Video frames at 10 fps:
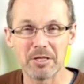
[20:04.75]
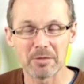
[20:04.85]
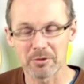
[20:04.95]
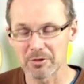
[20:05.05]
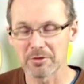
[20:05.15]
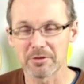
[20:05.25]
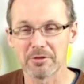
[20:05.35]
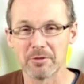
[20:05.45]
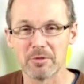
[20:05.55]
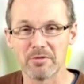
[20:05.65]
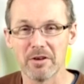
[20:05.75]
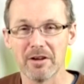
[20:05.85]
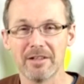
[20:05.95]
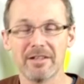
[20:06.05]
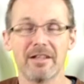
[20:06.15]
I'm sure it's going to be
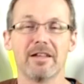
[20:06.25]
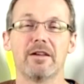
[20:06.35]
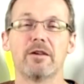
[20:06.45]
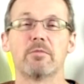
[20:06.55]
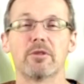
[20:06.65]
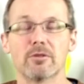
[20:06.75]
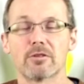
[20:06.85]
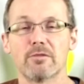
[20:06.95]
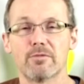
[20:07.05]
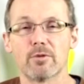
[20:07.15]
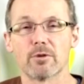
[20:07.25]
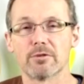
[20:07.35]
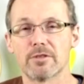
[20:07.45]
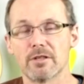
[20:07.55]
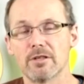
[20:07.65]
fine. but looking forward
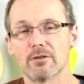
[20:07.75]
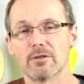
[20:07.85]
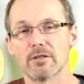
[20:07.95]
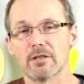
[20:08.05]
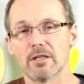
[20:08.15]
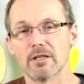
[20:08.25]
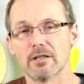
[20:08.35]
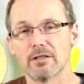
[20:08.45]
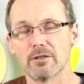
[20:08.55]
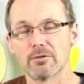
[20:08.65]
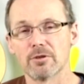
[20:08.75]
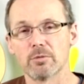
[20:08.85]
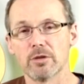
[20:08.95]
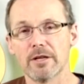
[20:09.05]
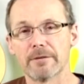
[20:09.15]
to hearing you
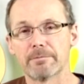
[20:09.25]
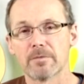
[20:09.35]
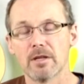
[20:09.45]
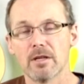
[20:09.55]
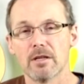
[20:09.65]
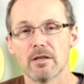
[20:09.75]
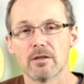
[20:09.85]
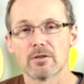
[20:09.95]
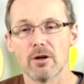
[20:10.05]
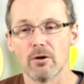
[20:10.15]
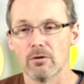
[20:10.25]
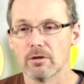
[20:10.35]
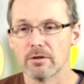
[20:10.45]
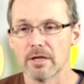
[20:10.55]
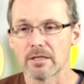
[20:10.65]
play it. So,
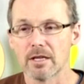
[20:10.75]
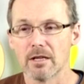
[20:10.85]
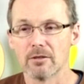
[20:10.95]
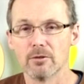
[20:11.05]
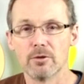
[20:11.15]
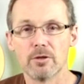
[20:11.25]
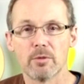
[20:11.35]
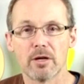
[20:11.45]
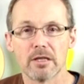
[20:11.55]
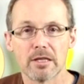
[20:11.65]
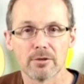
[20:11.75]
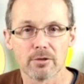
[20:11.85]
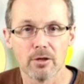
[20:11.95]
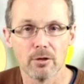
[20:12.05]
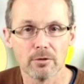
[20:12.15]
that's Hallelujah by Leonard
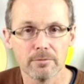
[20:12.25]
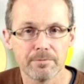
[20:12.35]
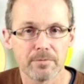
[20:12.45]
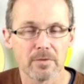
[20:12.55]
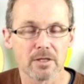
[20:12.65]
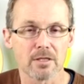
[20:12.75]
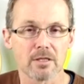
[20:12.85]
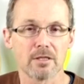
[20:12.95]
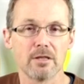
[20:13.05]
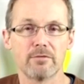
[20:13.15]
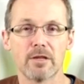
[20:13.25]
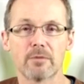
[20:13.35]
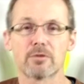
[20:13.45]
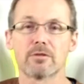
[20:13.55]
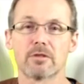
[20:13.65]
Cohen. This is Steve
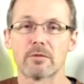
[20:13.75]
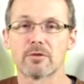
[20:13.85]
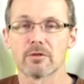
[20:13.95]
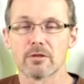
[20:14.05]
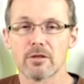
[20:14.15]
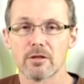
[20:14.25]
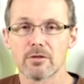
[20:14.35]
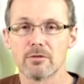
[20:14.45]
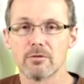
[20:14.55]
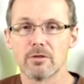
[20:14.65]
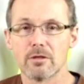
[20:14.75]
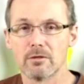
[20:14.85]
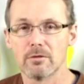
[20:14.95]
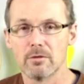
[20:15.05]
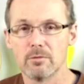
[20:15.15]
Dempster, Dempster Guitar
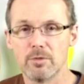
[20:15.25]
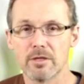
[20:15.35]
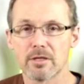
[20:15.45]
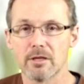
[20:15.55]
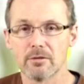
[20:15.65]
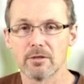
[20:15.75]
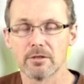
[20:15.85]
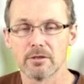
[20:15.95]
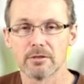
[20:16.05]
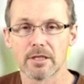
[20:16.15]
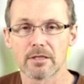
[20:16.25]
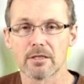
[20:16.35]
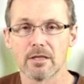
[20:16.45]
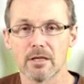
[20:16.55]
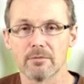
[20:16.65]
Studio. Peace out until next time.